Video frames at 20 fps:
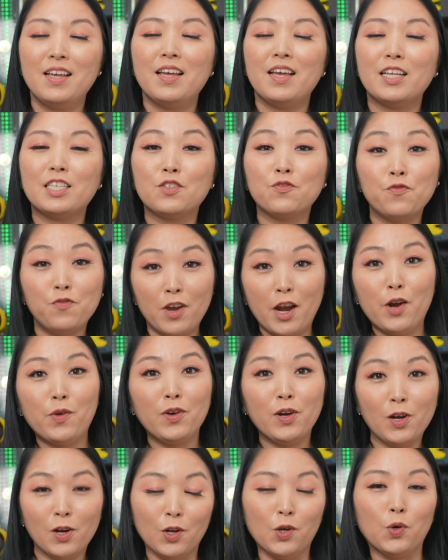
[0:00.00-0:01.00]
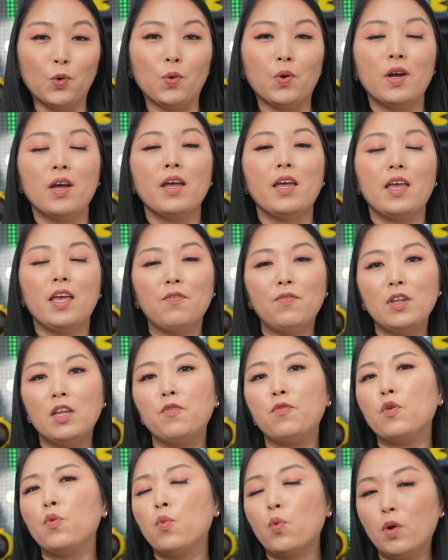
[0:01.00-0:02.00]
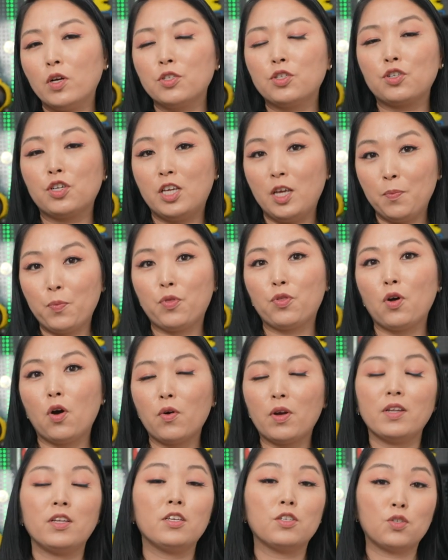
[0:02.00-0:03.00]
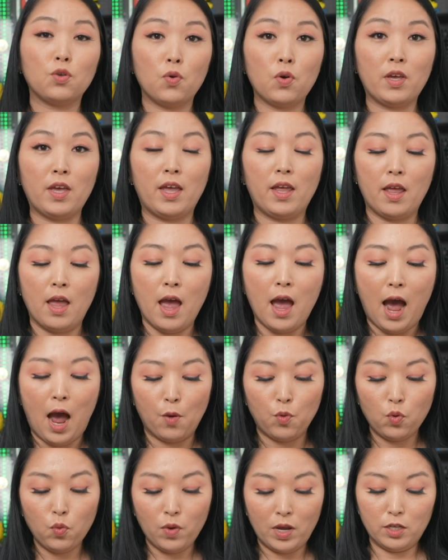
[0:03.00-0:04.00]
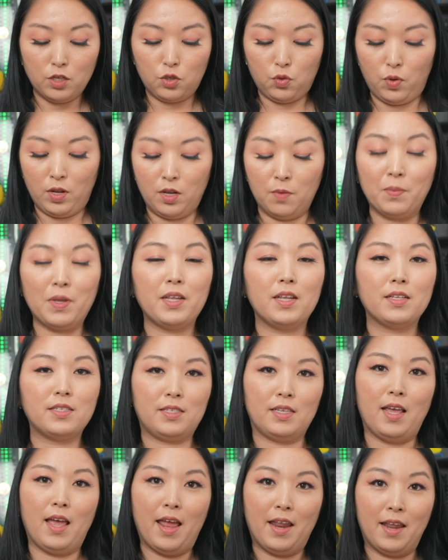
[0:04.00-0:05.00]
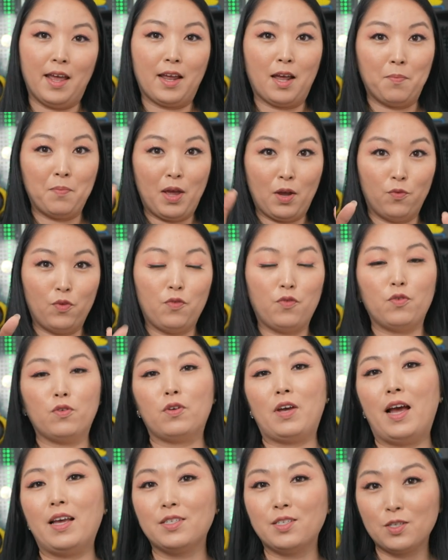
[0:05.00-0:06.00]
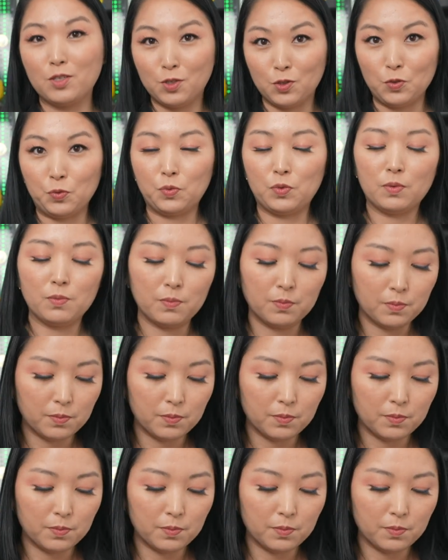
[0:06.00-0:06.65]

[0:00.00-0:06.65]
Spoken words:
It's very low. Even if you want to keep talking, it's okay. I will wait 20 minutes and I come back with you guys soon.